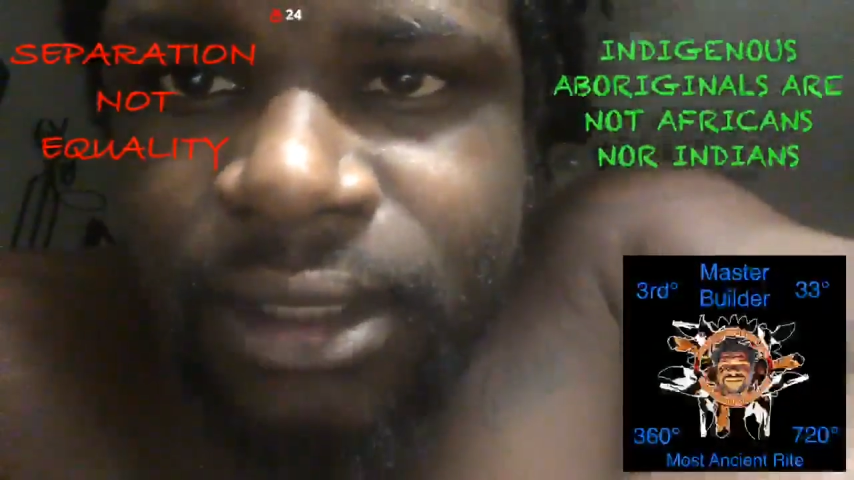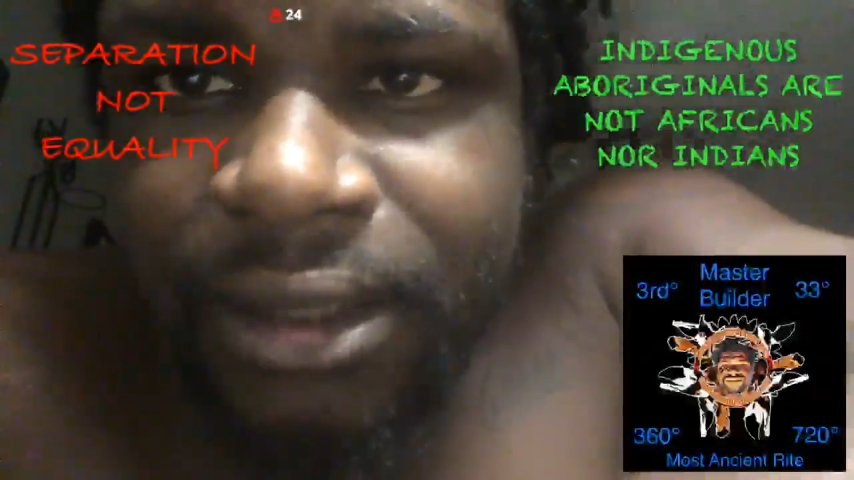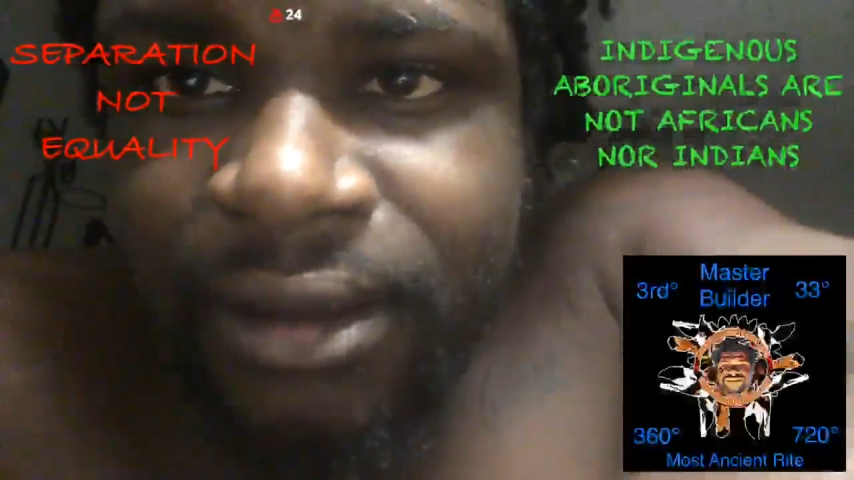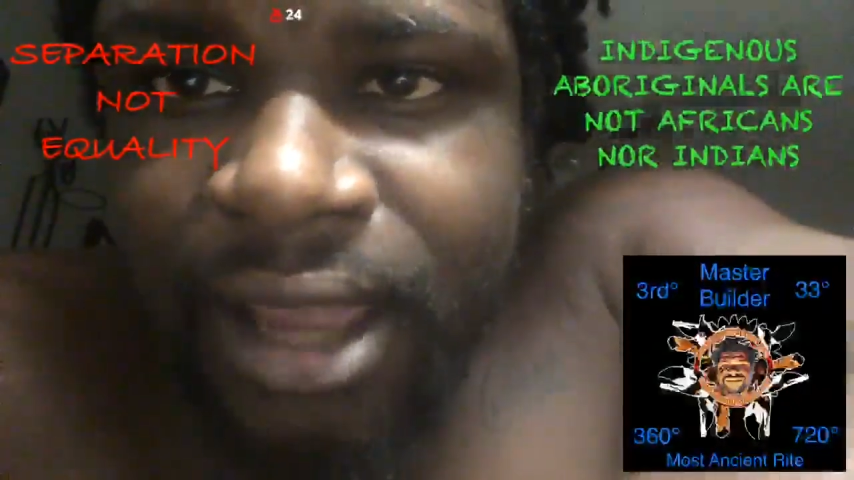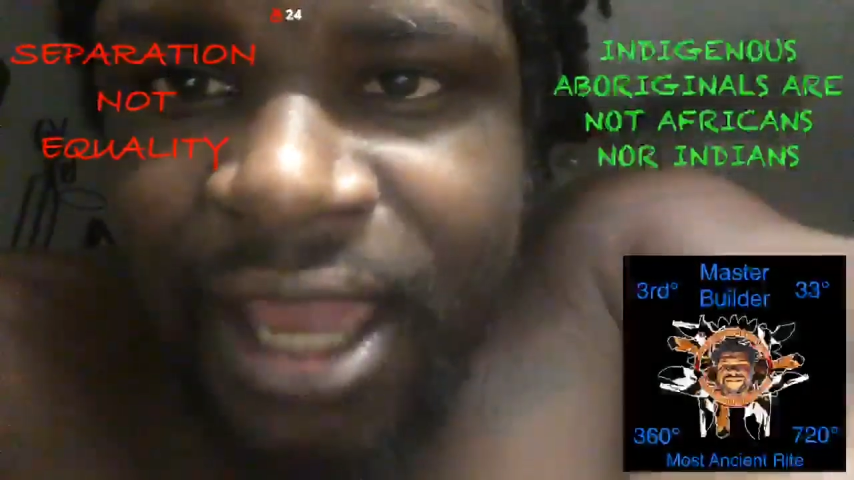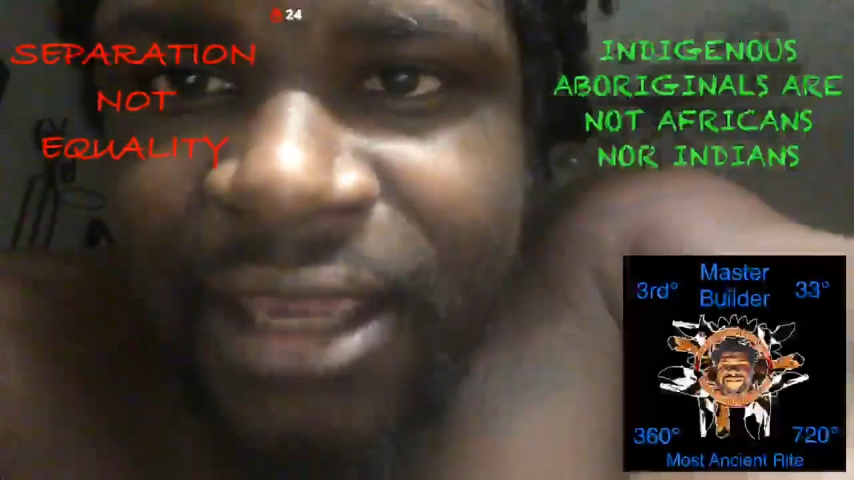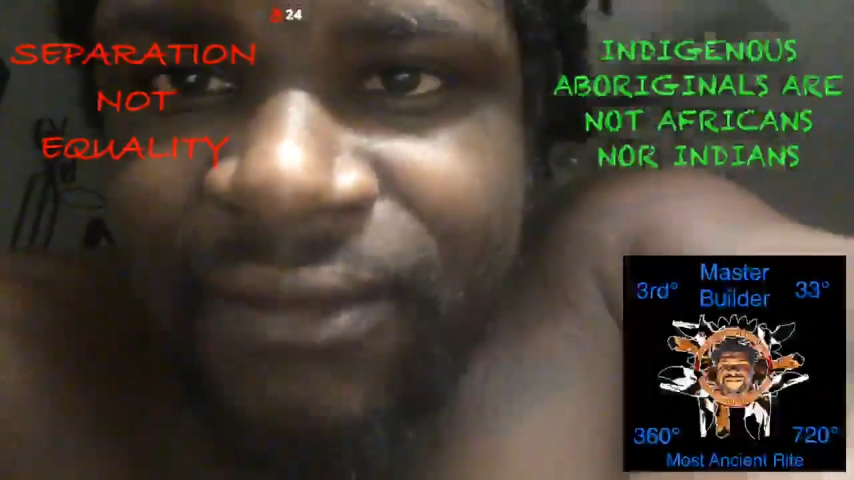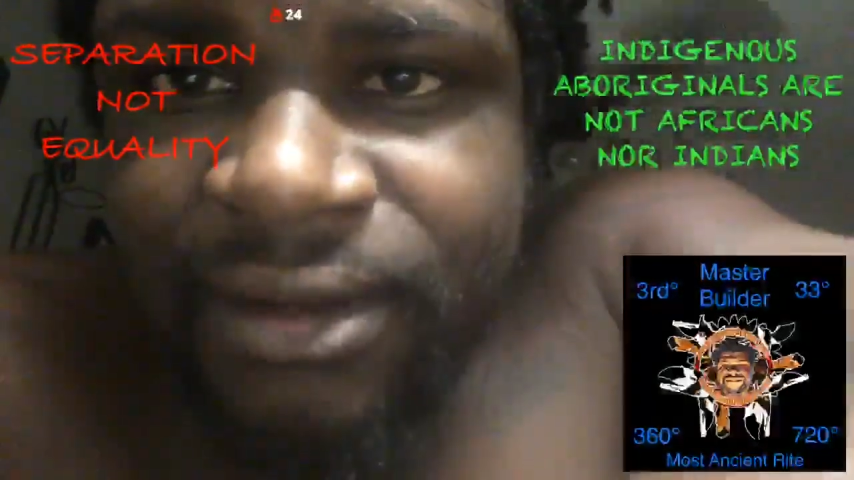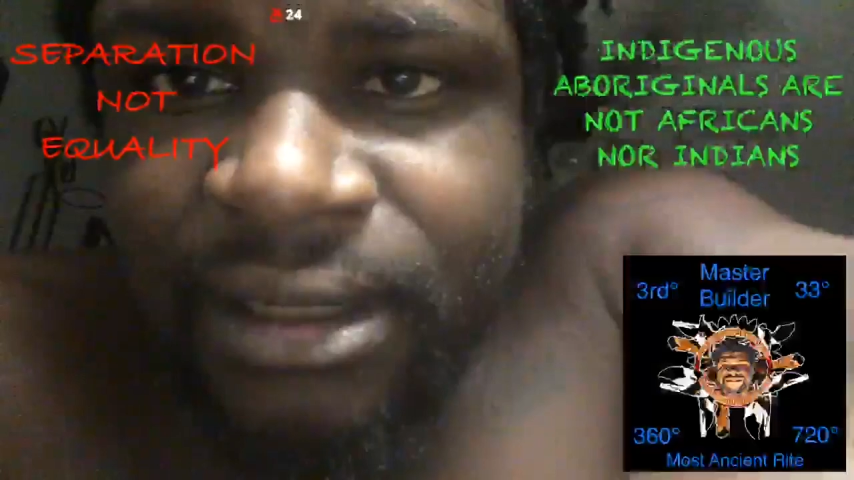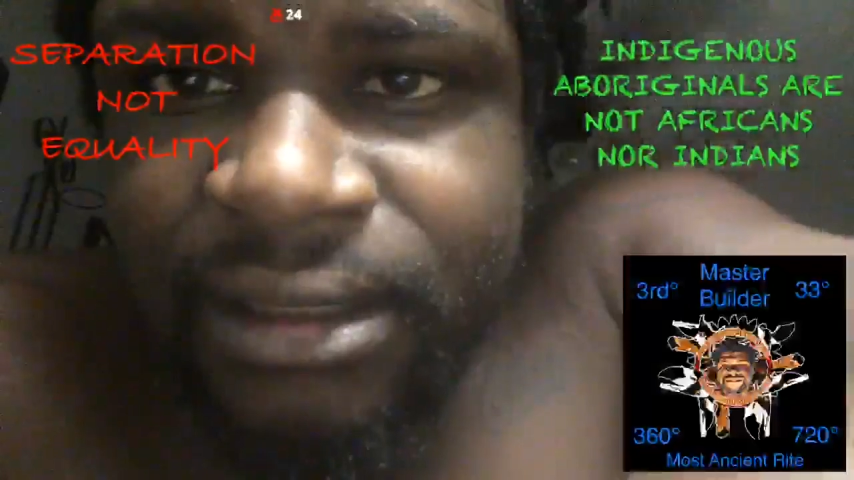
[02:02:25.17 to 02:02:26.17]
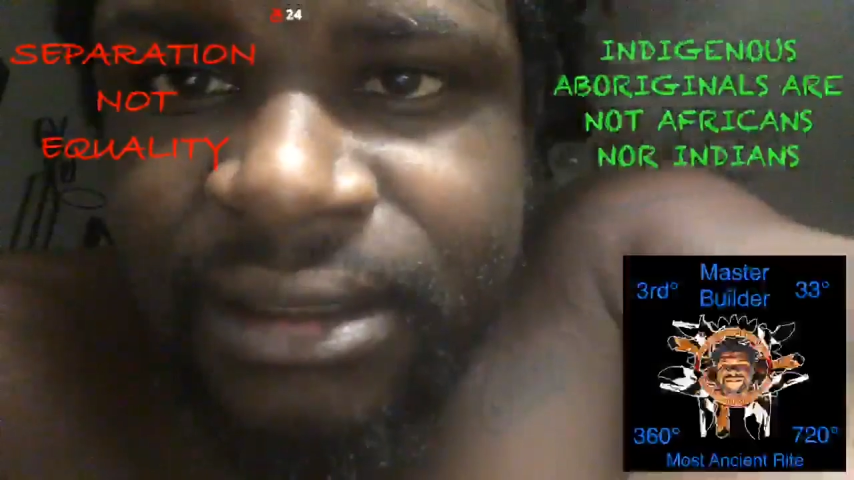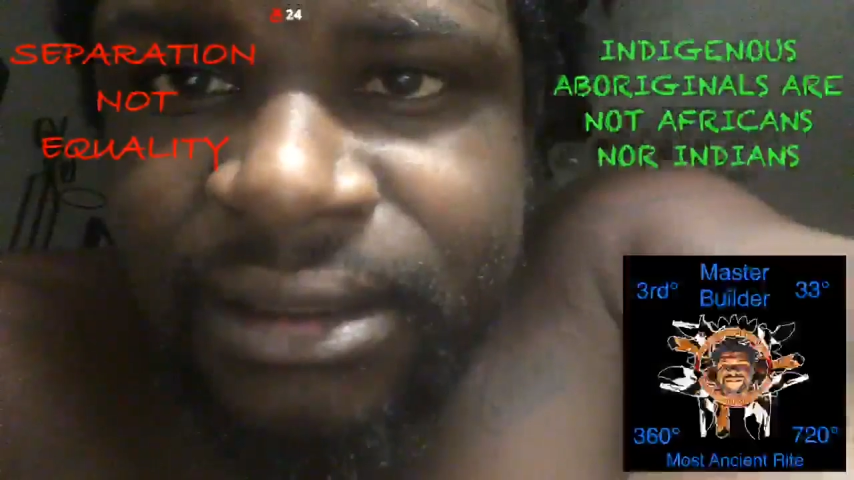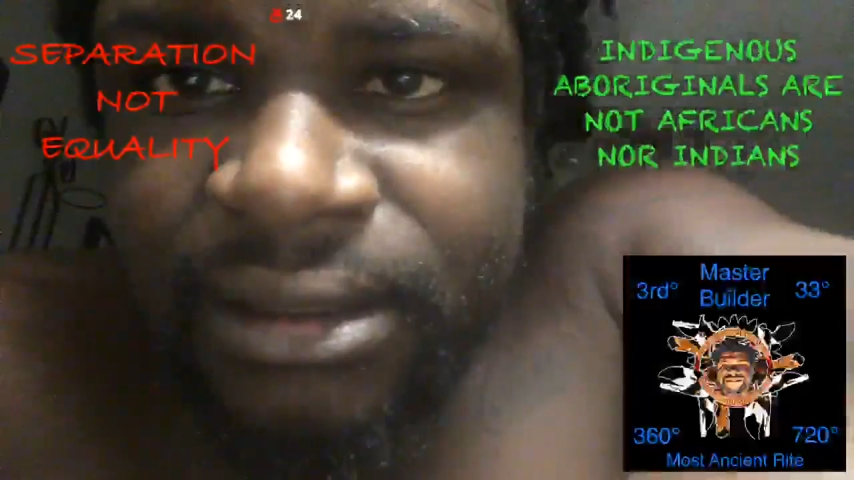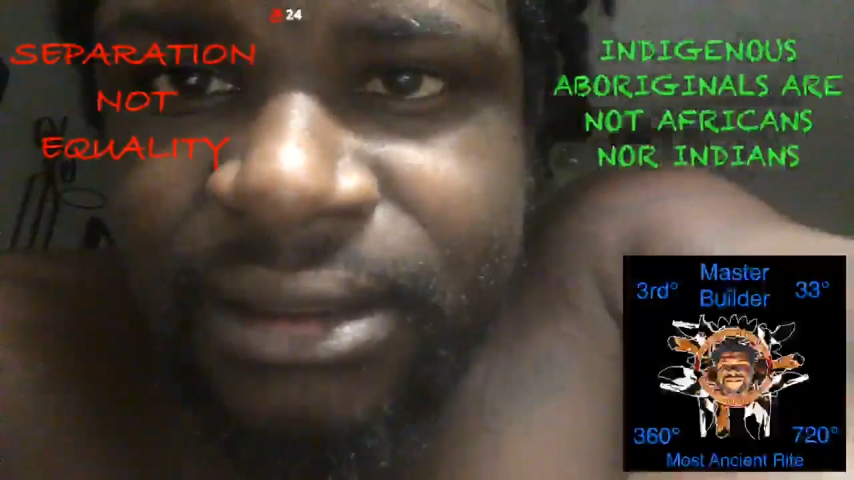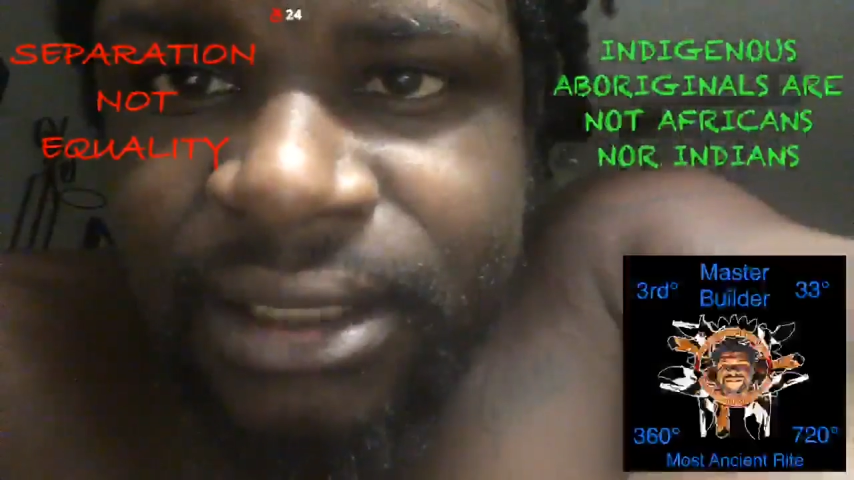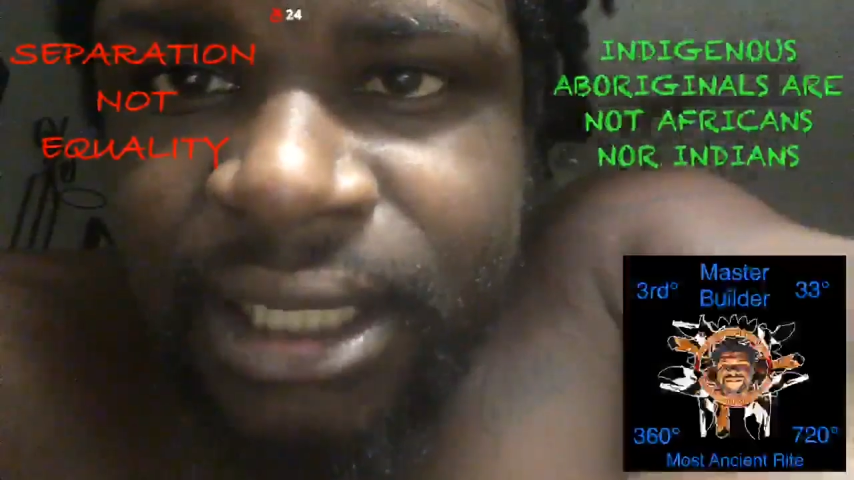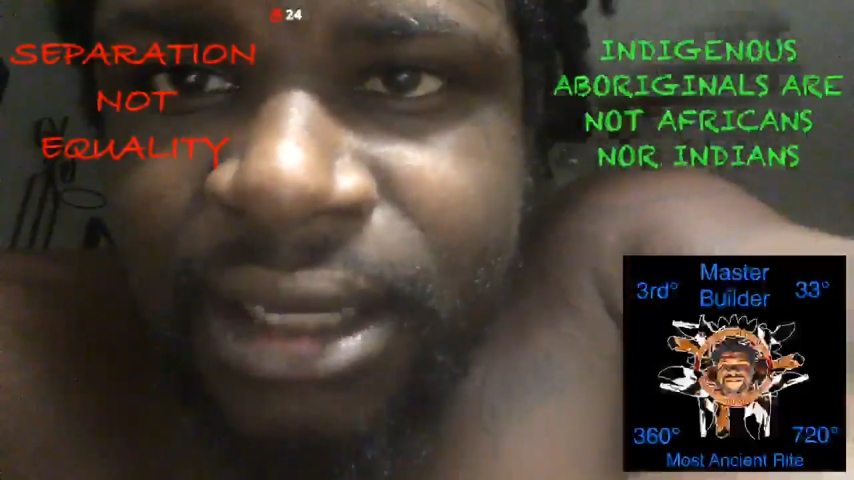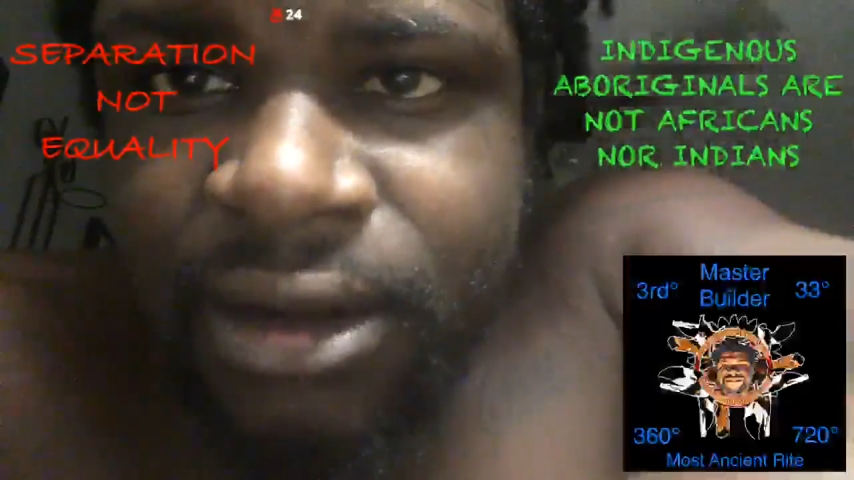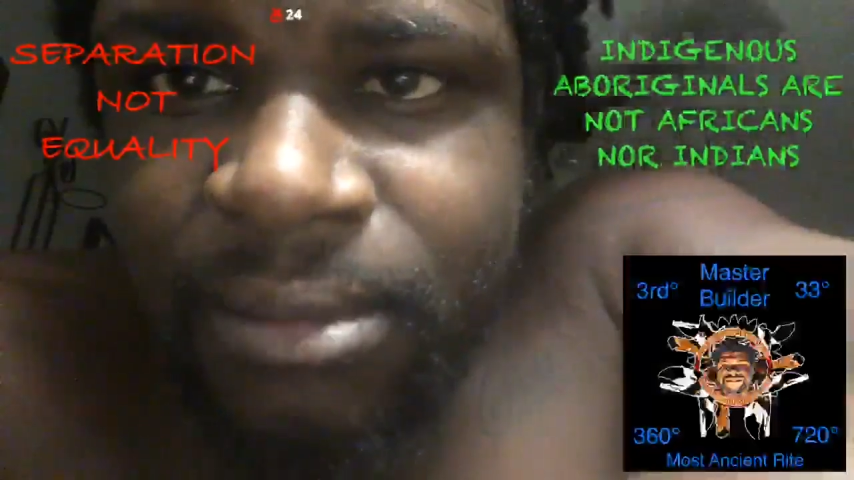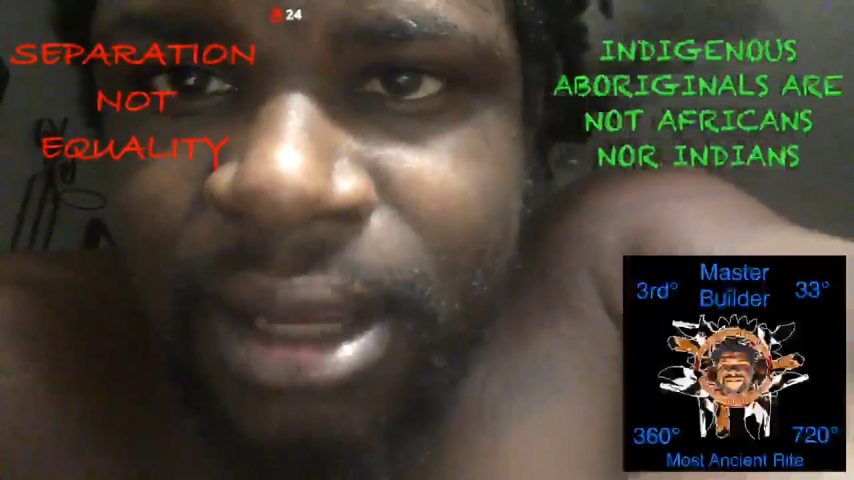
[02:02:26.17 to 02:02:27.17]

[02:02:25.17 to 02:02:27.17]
You know, I even did on